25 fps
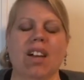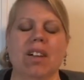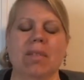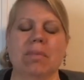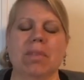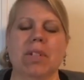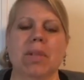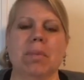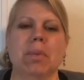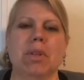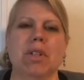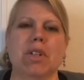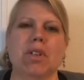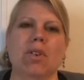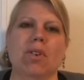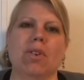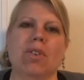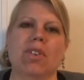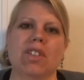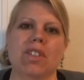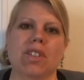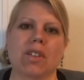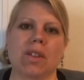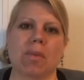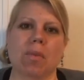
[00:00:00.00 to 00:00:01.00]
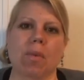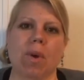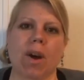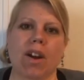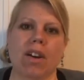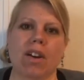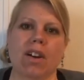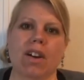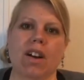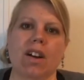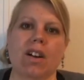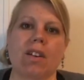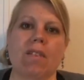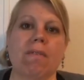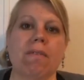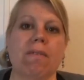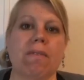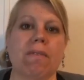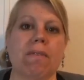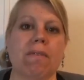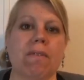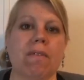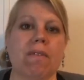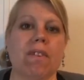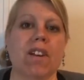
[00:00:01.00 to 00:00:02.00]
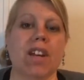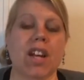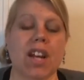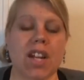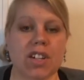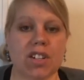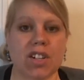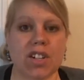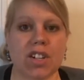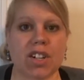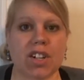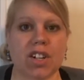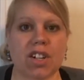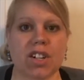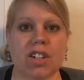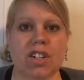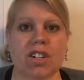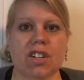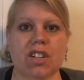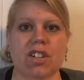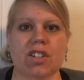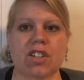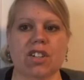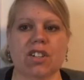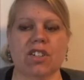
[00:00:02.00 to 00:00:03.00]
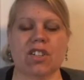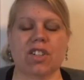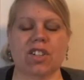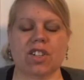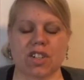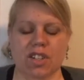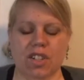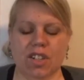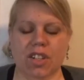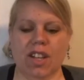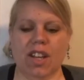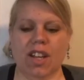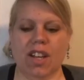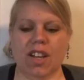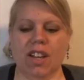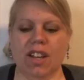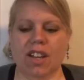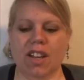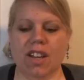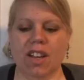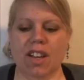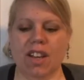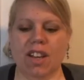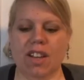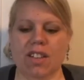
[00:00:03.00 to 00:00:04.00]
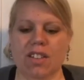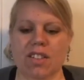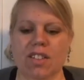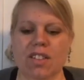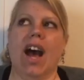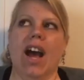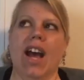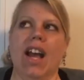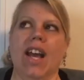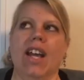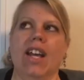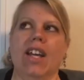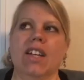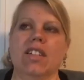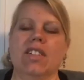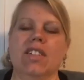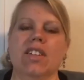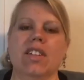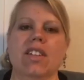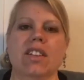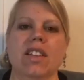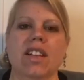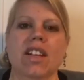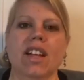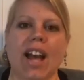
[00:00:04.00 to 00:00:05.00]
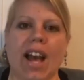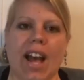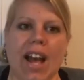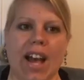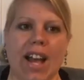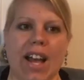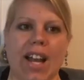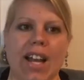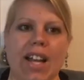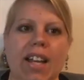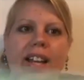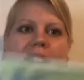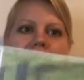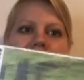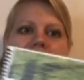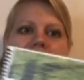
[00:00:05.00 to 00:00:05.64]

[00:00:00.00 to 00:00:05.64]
dip your toe into the water of nature journaling. So I took the guide,